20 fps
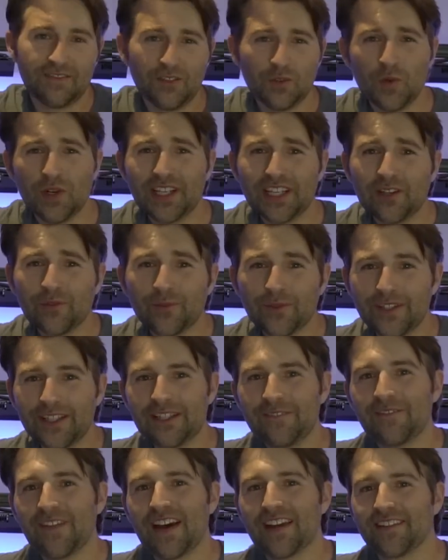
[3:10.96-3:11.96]
if you want to get
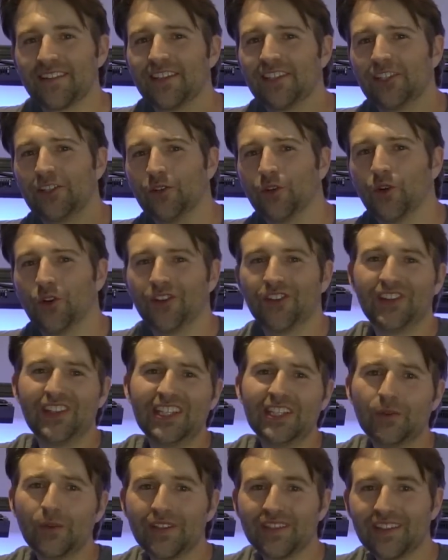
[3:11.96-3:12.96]
really fancy and do a whole
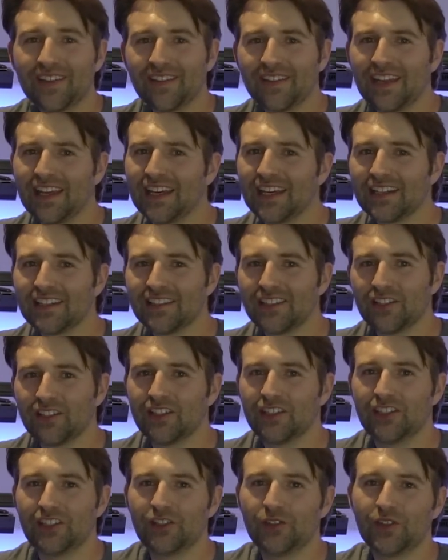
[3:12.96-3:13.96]
sequence of things, you
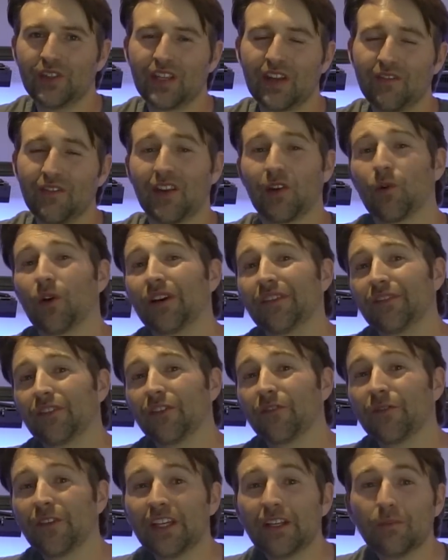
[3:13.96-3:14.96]
can use stuff like one of
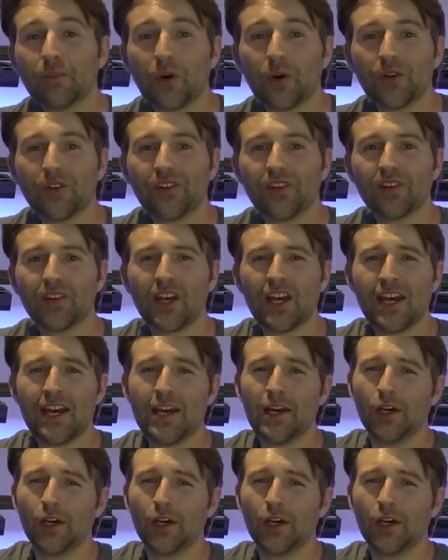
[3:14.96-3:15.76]
your feed modes.